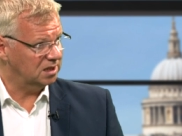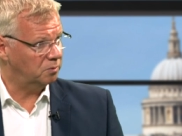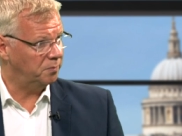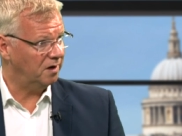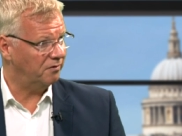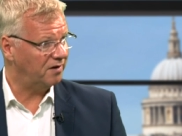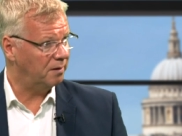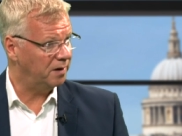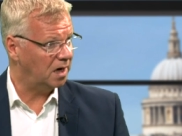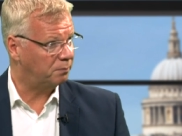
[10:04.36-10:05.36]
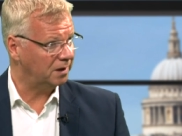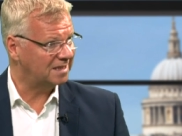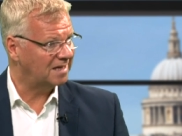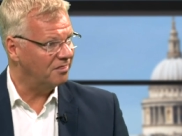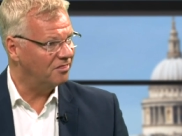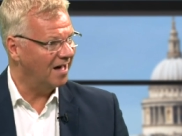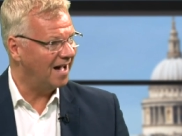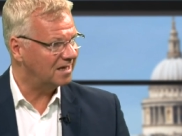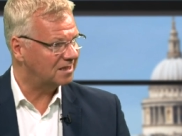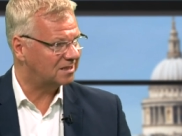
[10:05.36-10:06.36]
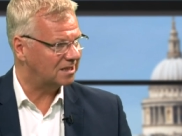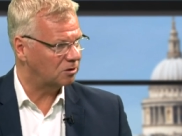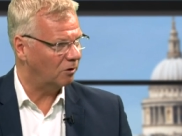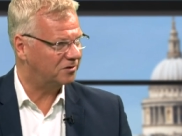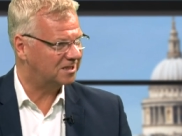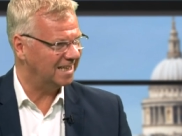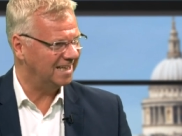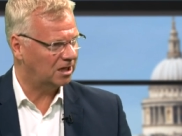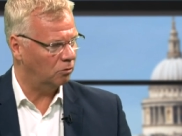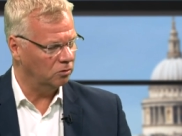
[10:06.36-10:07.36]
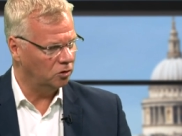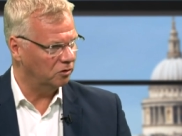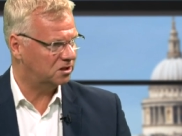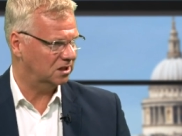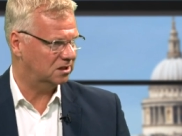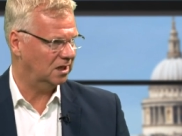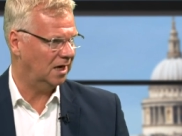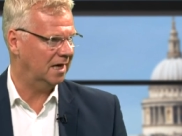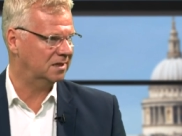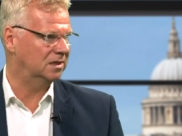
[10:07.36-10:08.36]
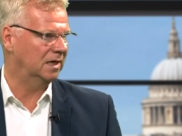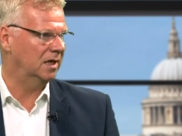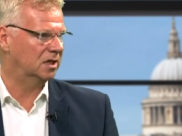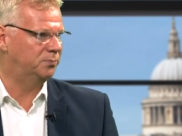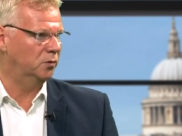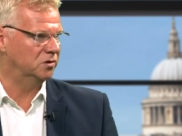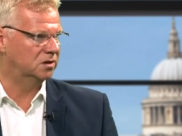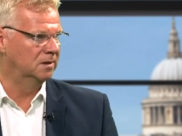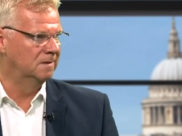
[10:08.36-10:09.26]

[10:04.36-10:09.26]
we'd be in a far better place. That's the sort of cynical nonsense that has to get exposed.